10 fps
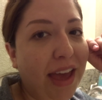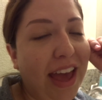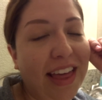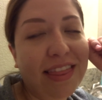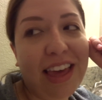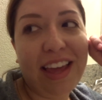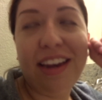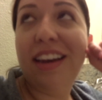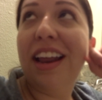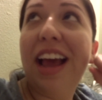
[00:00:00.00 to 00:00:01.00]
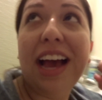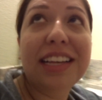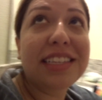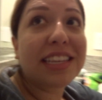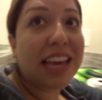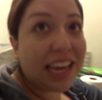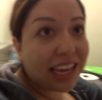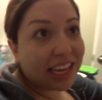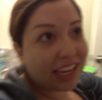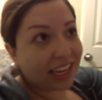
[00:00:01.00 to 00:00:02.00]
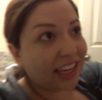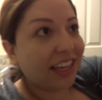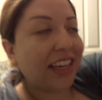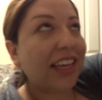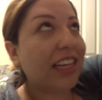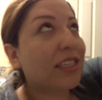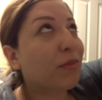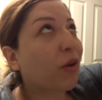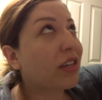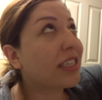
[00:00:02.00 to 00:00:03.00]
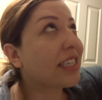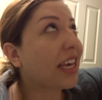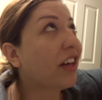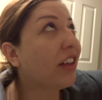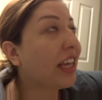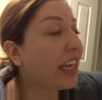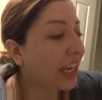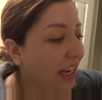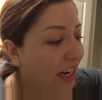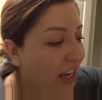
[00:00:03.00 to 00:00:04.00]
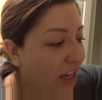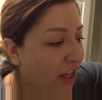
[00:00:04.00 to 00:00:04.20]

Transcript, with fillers: And then as he gets more skill, he can